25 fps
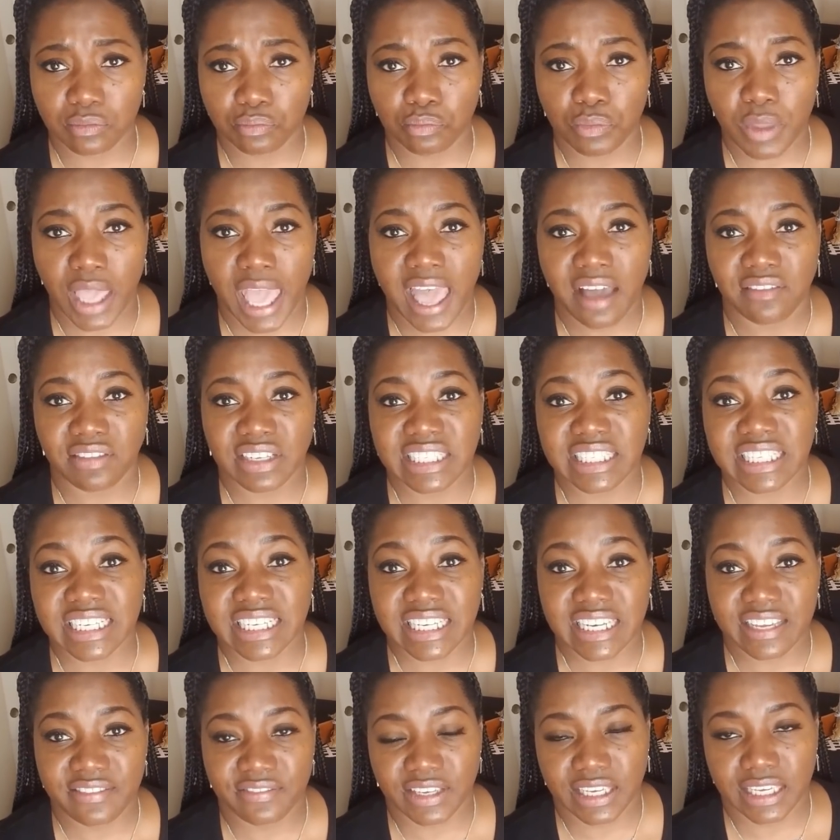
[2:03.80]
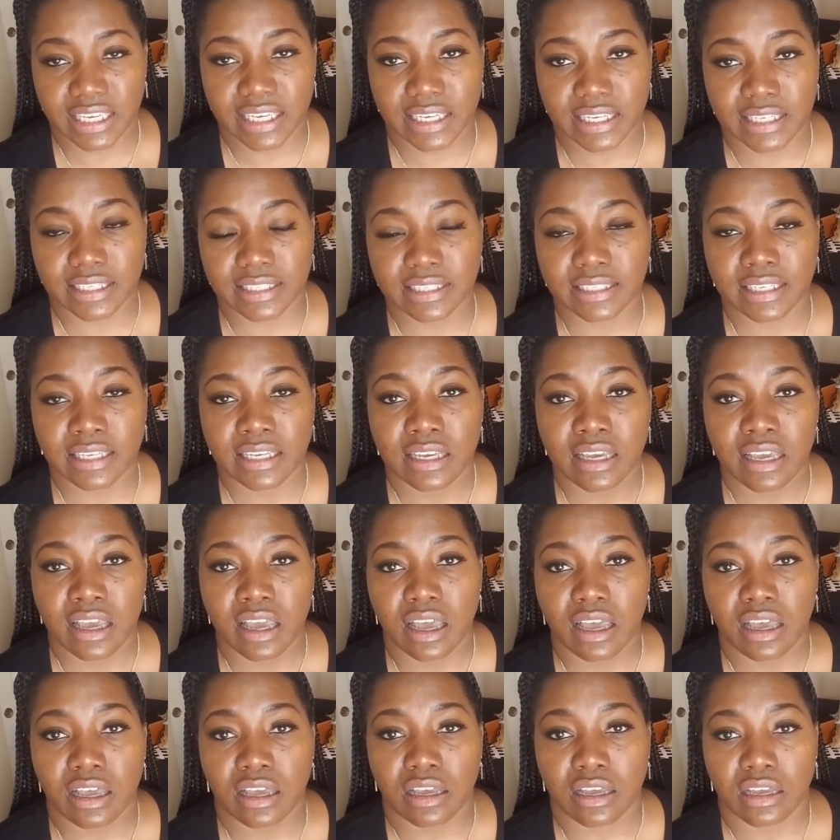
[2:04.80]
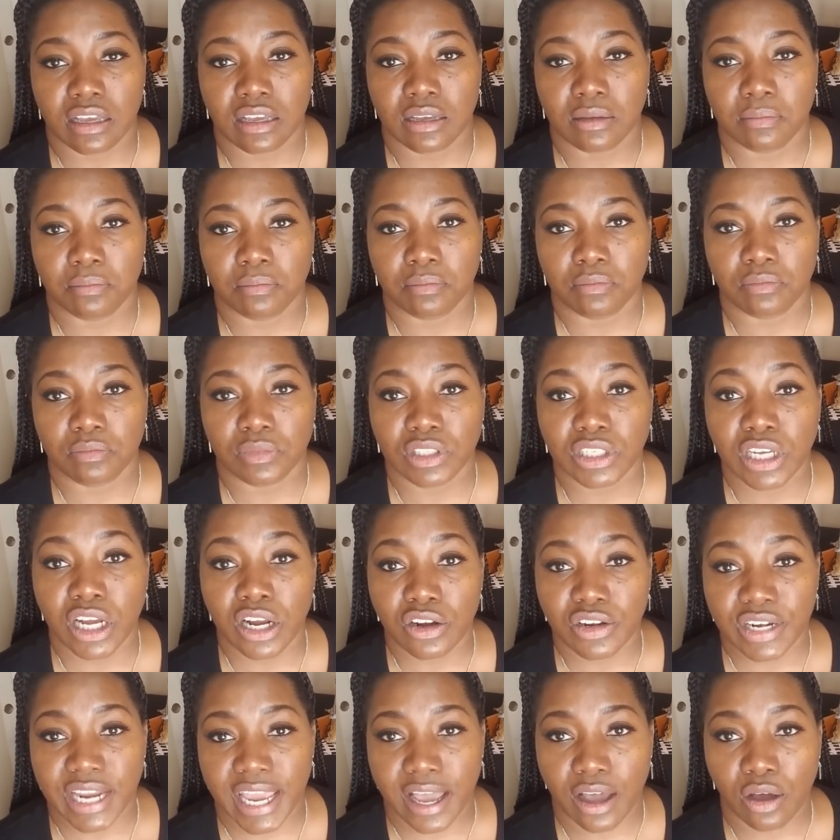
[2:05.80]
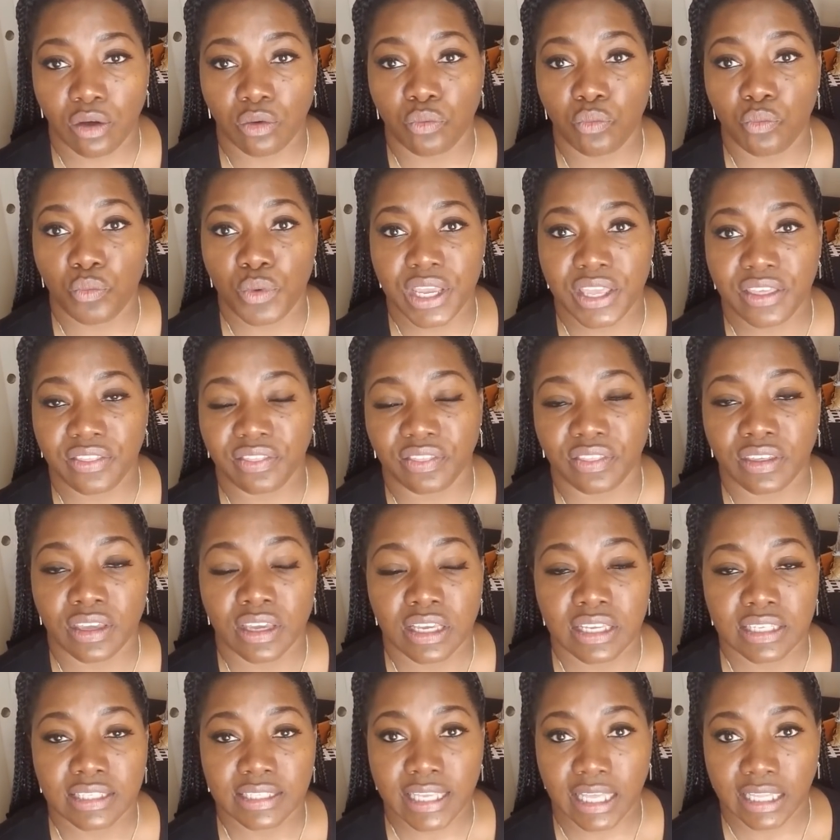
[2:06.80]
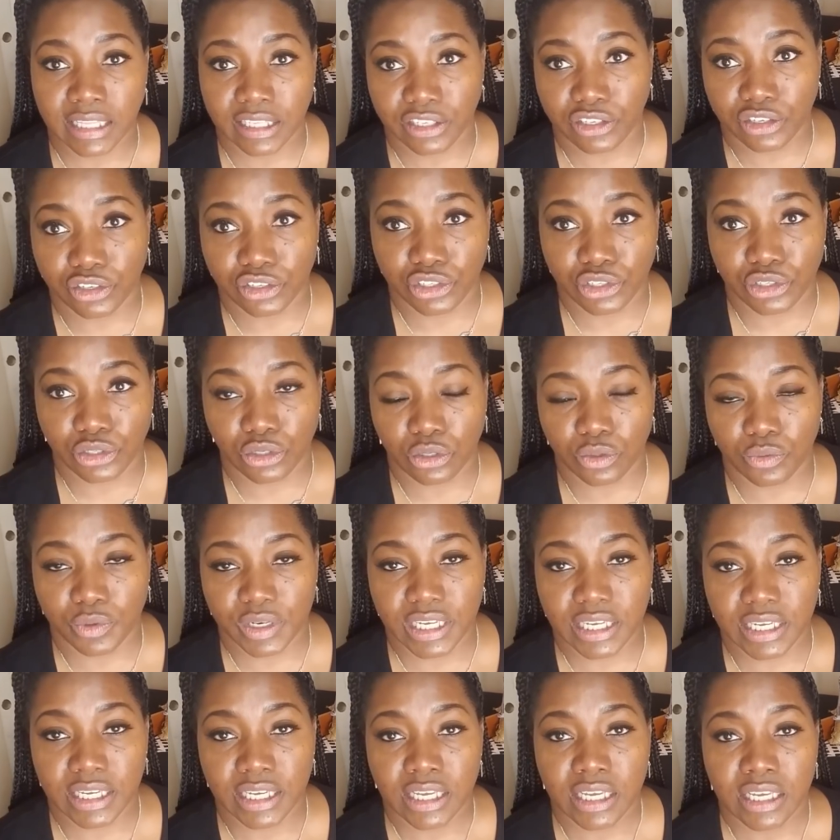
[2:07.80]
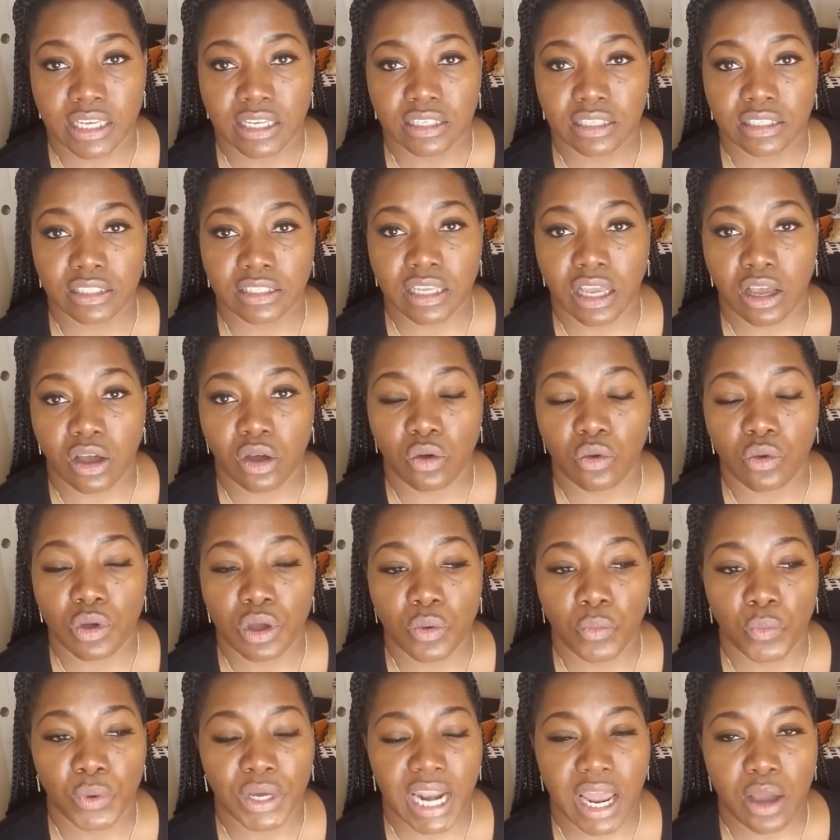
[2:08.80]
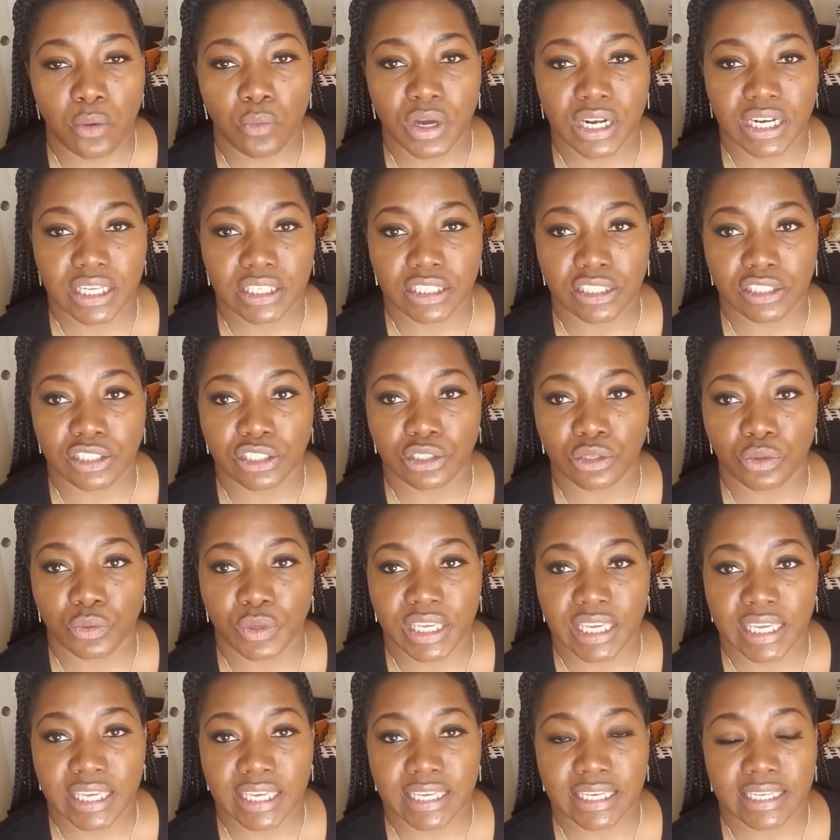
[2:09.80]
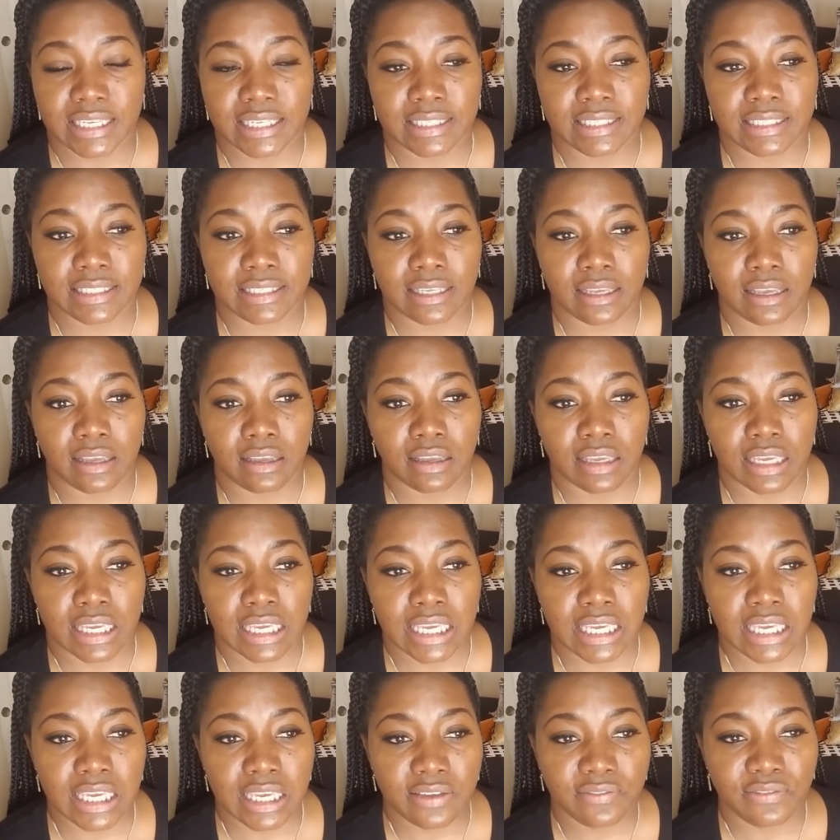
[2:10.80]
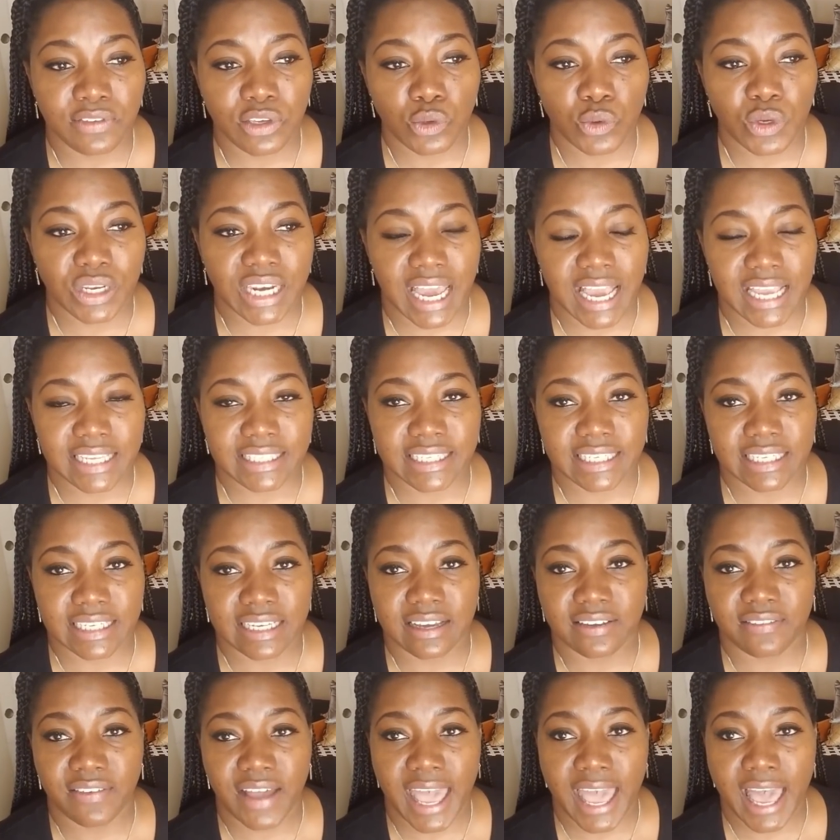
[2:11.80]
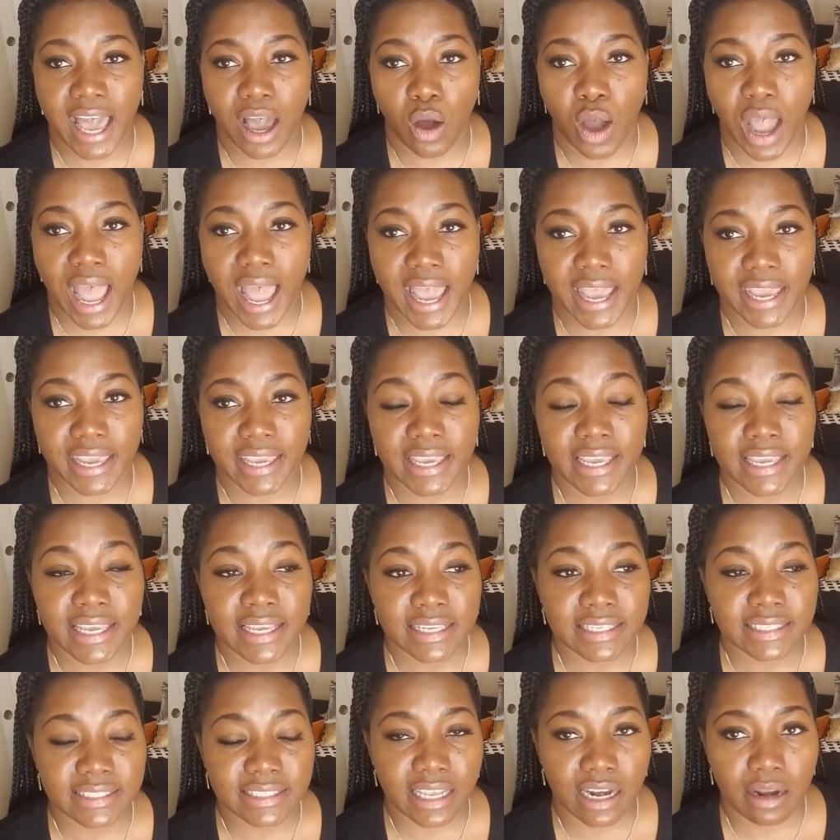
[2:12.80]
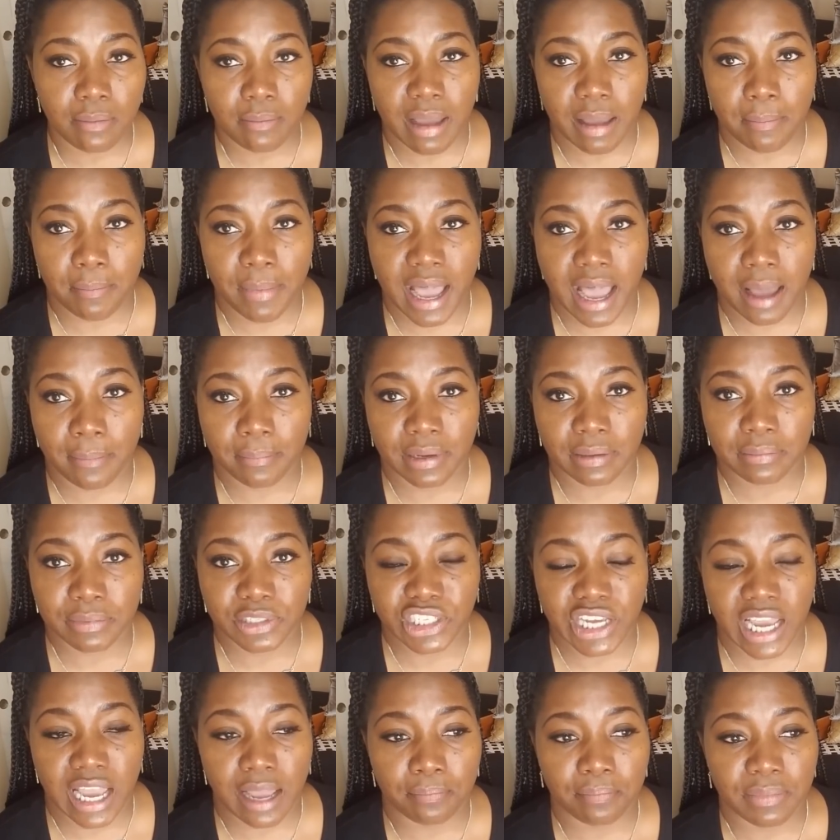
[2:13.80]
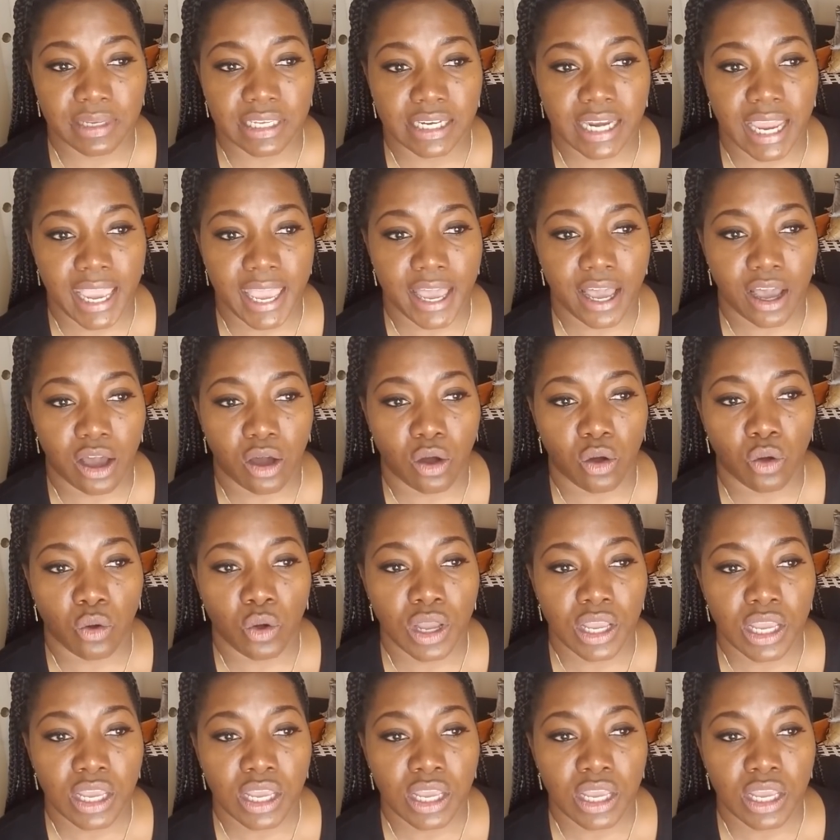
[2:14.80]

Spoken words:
have a significant turnout with selling your jewelry. So what I wanted to do is give you an idea of how I set up my pop-up shop and how